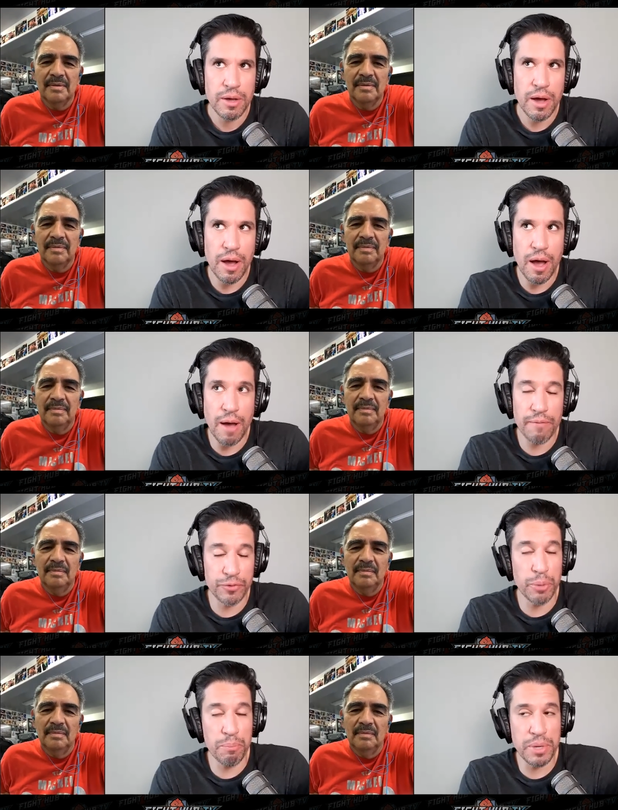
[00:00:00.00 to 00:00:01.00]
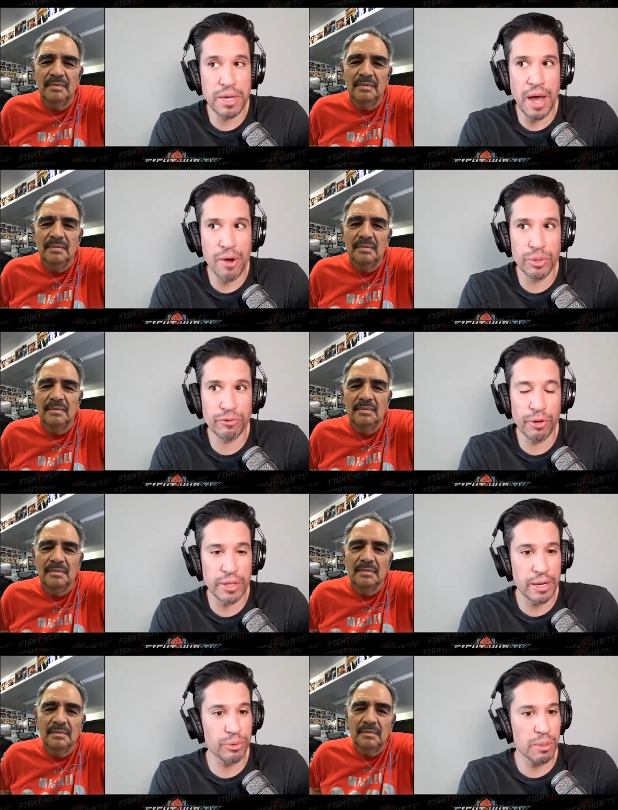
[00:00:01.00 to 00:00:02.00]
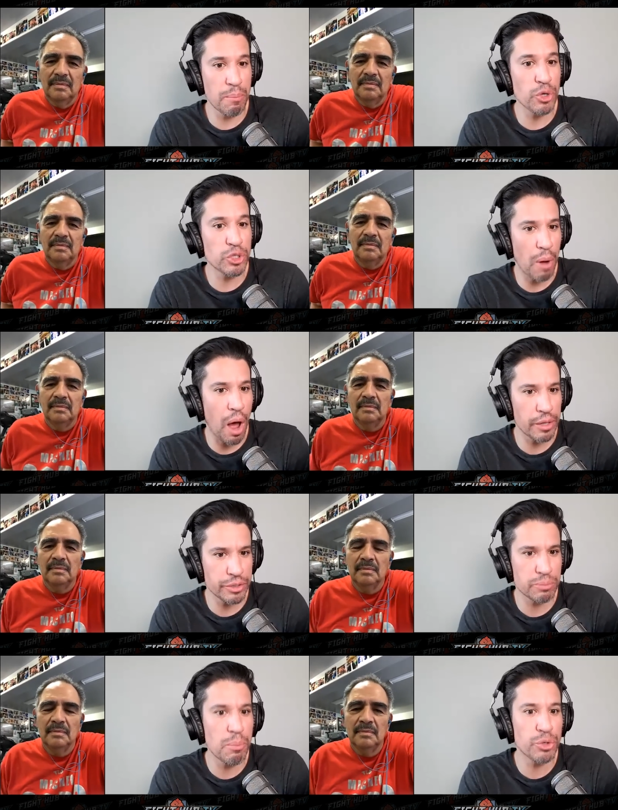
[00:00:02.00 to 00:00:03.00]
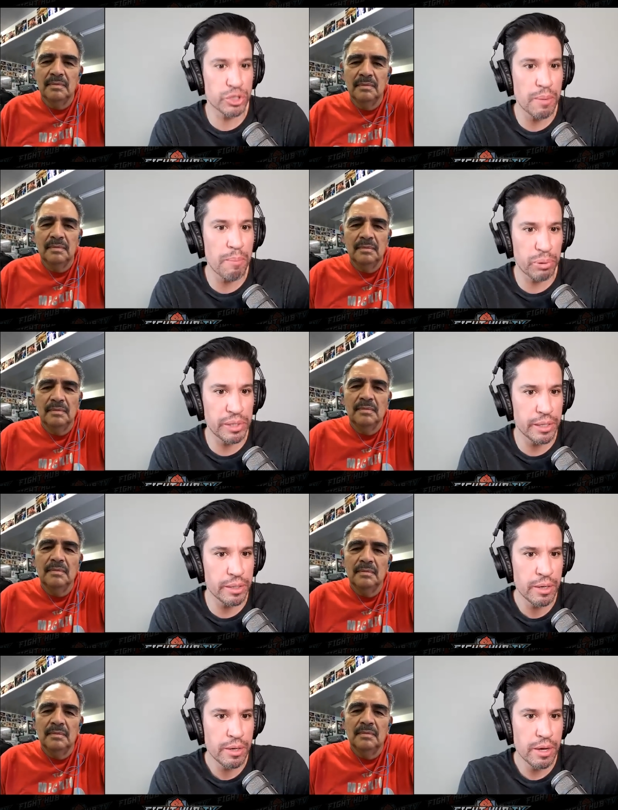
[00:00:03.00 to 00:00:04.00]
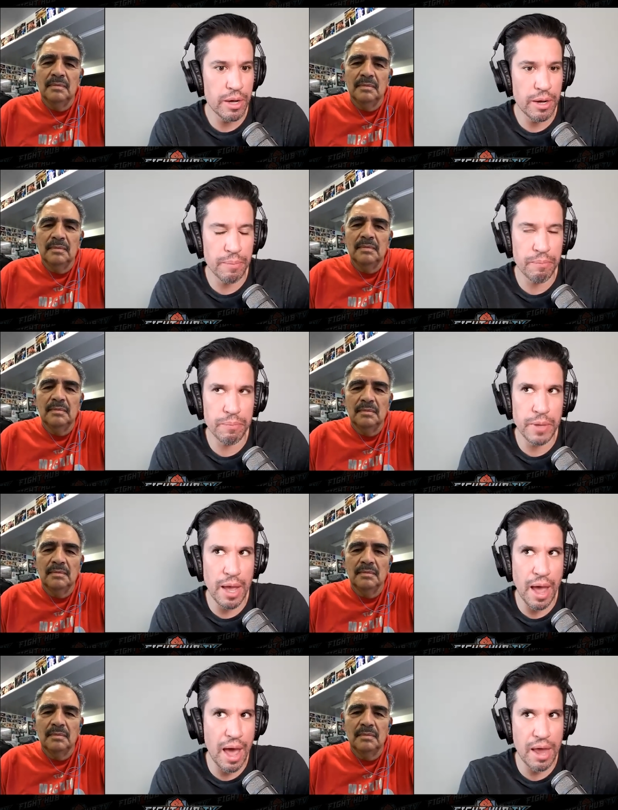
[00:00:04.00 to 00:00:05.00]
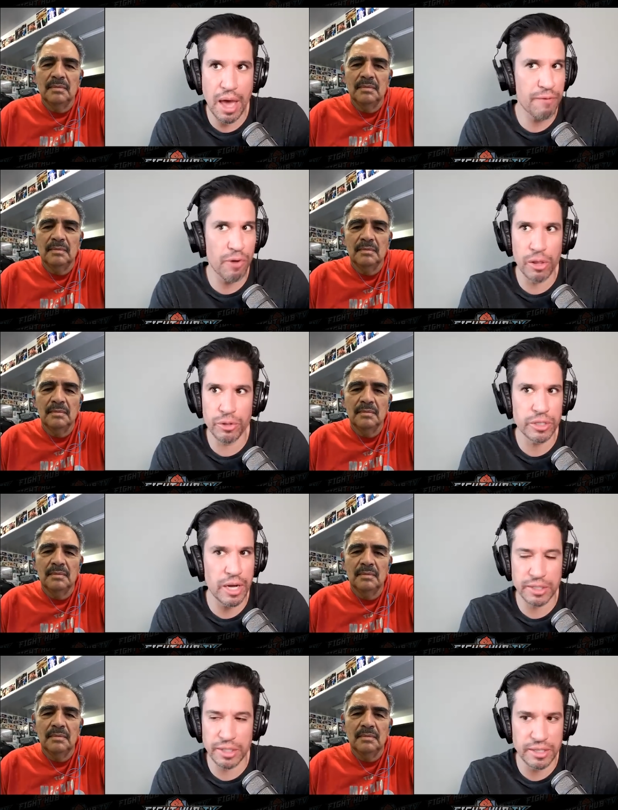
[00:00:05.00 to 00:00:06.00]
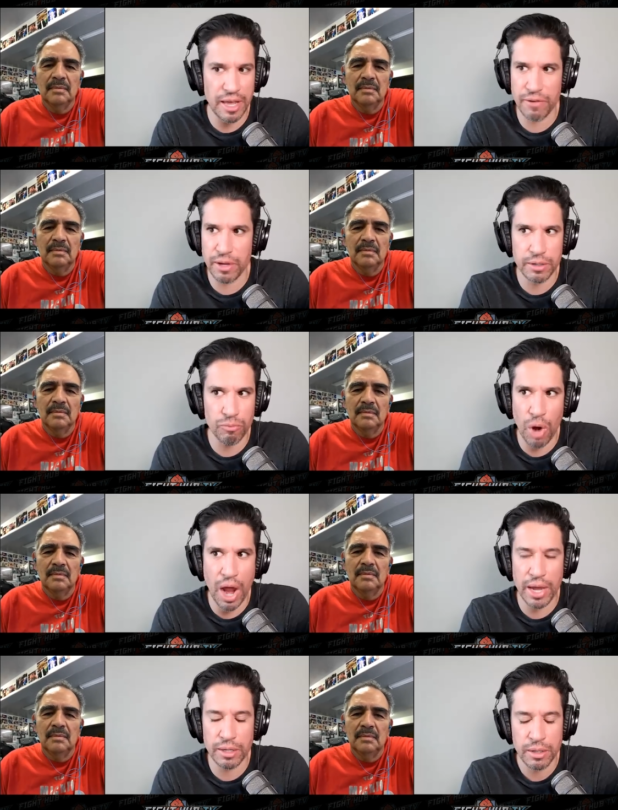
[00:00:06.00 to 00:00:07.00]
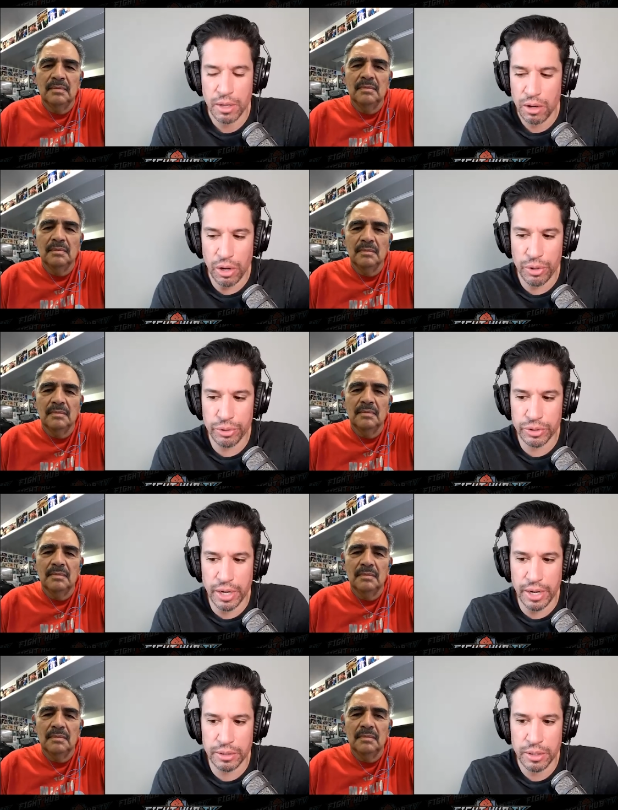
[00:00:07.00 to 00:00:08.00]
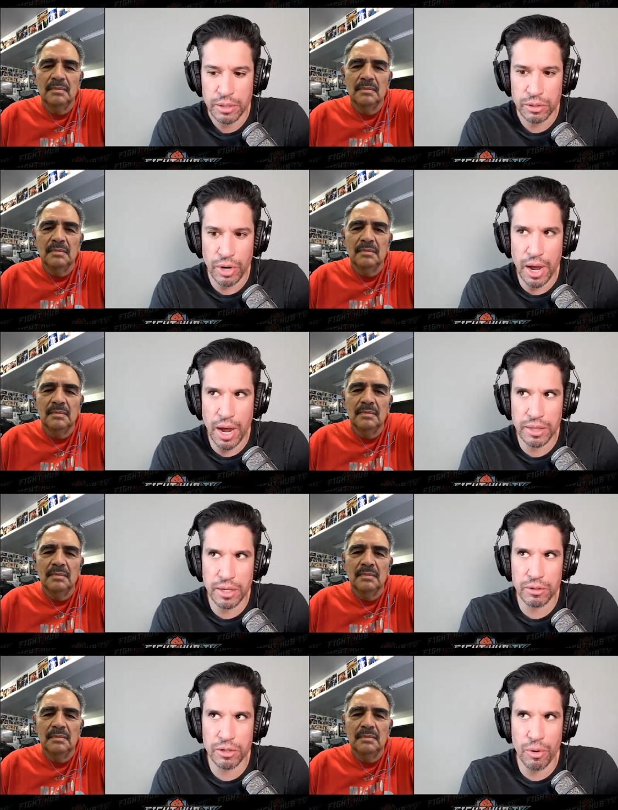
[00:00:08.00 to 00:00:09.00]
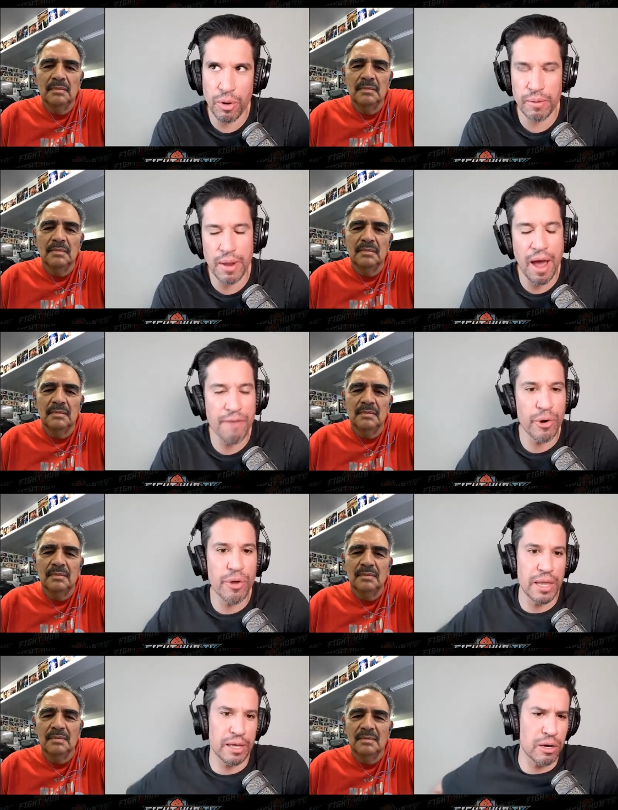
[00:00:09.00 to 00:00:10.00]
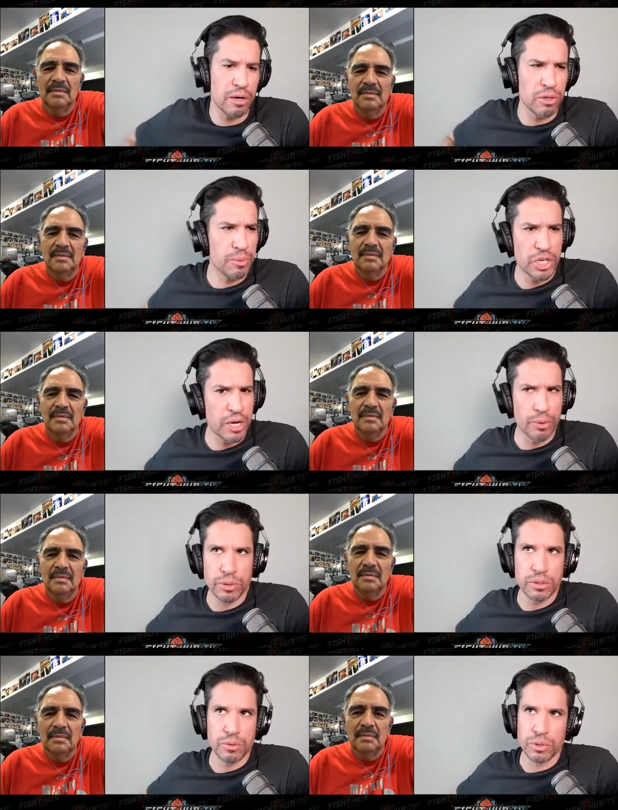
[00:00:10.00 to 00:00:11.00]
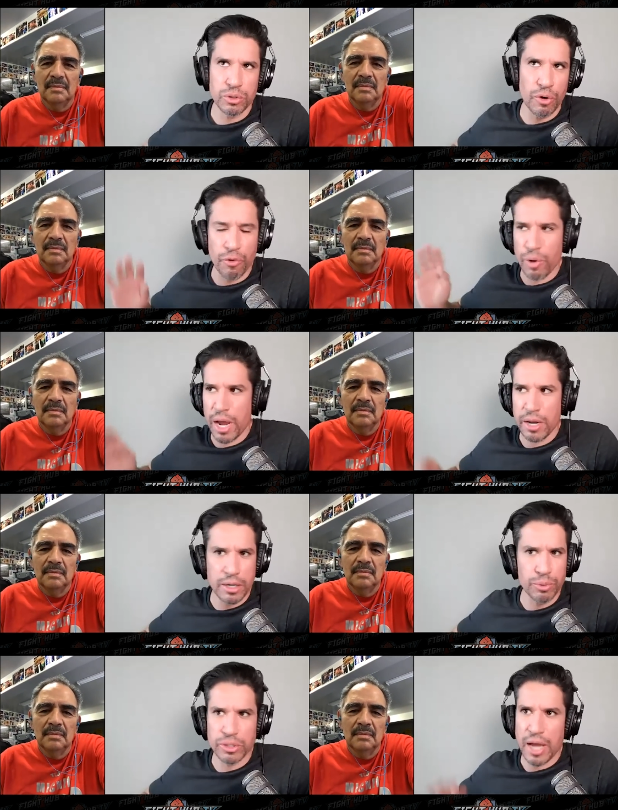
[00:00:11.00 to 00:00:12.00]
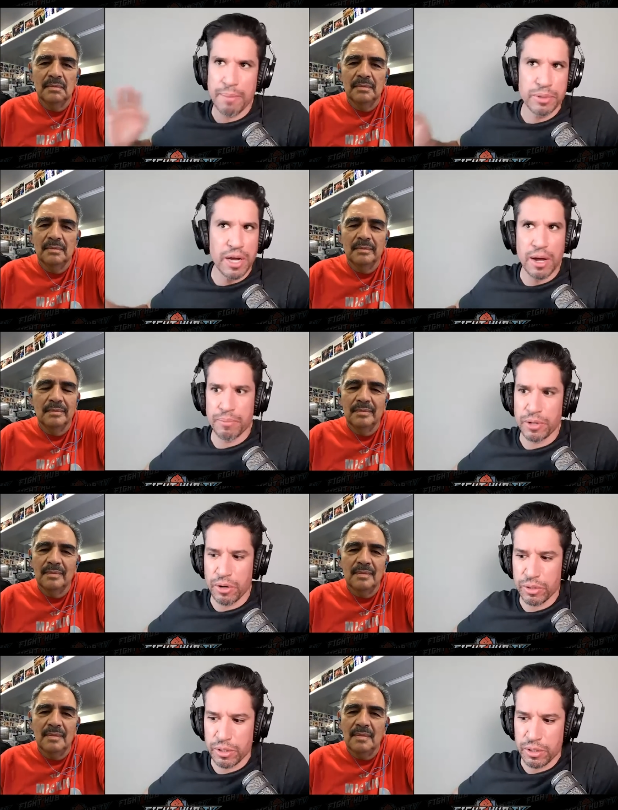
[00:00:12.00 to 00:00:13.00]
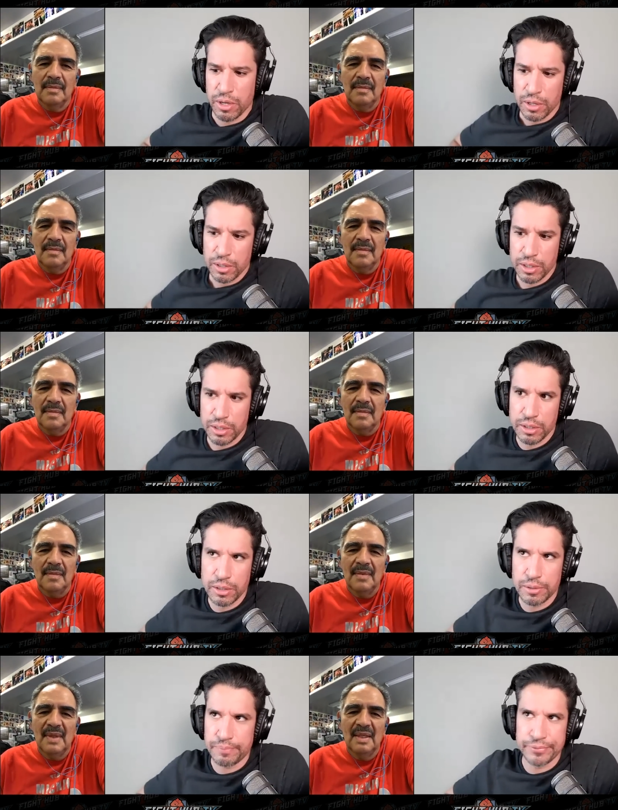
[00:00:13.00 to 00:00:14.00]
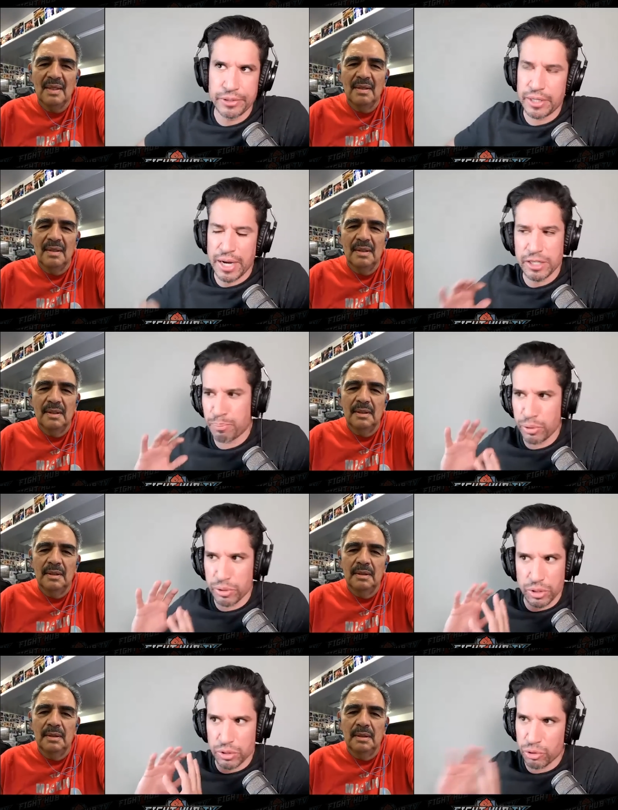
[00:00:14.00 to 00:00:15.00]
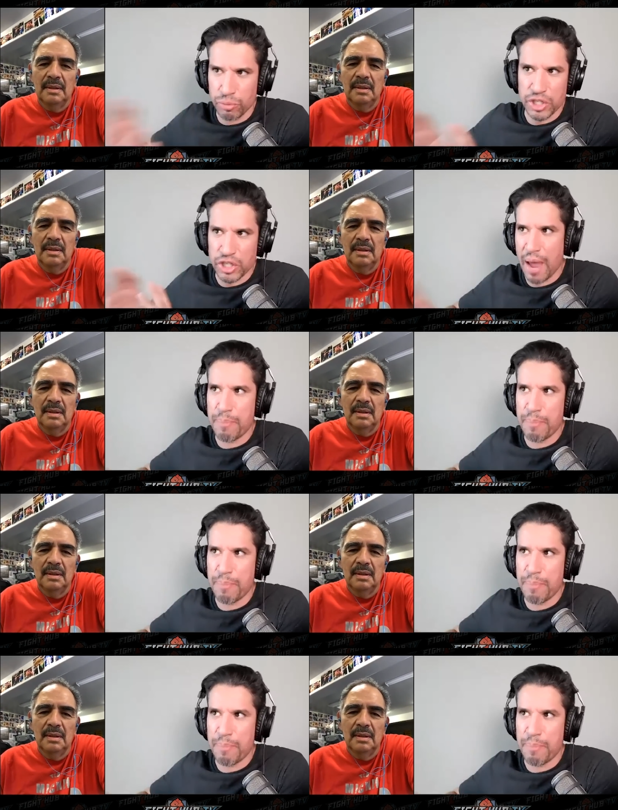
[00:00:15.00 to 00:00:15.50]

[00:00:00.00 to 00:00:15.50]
Speaker 1: uh, to me, I always felt that he was the most polished, most complete um, out of all those guys, like Devin, Ryan, all those guys. So I, I think, you know, and I've heard that like, oh, Lomachenko was, was overrated. He was hyped up, you know, he, he, you guys put uh, too much hype